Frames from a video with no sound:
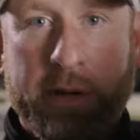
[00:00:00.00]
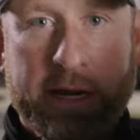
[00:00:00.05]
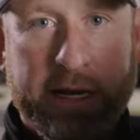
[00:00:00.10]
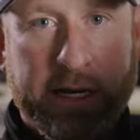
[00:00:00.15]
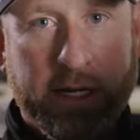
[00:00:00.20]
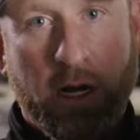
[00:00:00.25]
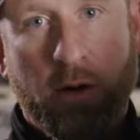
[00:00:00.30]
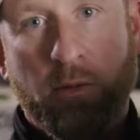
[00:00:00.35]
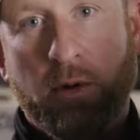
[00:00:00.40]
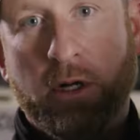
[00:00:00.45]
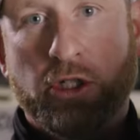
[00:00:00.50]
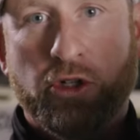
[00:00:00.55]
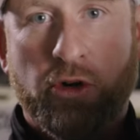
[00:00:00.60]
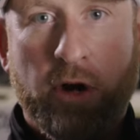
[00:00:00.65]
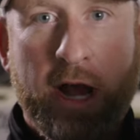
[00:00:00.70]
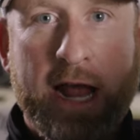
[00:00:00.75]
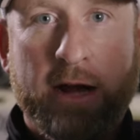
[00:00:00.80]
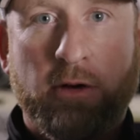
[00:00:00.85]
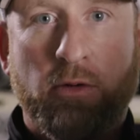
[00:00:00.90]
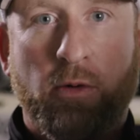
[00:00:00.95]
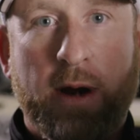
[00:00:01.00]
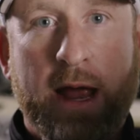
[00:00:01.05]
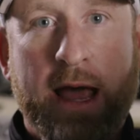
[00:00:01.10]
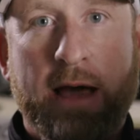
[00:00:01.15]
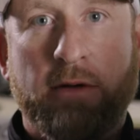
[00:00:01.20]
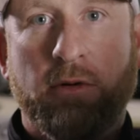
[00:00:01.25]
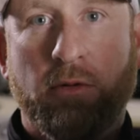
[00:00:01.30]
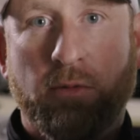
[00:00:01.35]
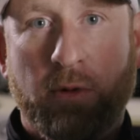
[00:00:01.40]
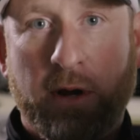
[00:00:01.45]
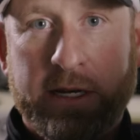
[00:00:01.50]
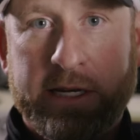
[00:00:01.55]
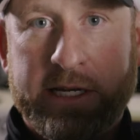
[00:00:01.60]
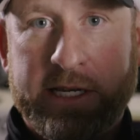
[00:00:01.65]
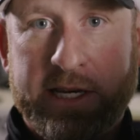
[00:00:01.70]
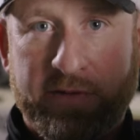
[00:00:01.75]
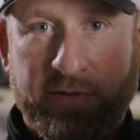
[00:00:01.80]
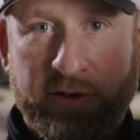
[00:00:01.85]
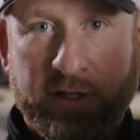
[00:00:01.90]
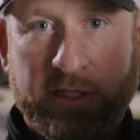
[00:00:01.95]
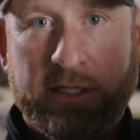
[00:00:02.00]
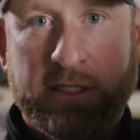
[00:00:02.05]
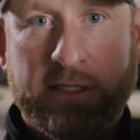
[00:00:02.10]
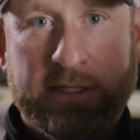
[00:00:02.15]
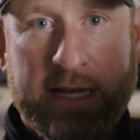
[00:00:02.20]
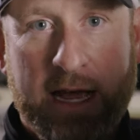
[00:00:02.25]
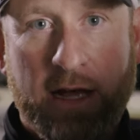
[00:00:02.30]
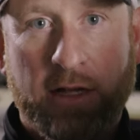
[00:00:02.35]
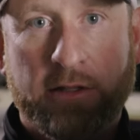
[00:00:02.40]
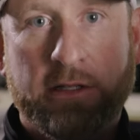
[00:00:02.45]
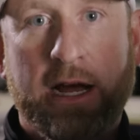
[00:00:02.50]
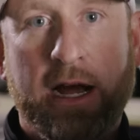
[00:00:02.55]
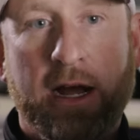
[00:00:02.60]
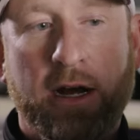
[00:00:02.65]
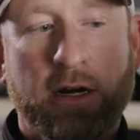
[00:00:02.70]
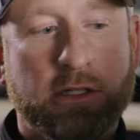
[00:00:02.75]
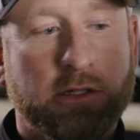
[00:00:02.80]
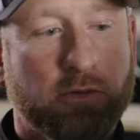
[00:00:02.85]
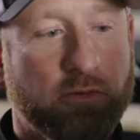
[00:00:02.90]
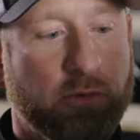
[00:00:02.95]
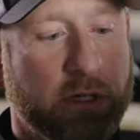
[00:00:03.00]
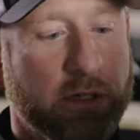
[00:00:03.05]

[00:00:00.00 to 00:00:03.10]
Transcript: depending on what track we're at, we'll run different style tires and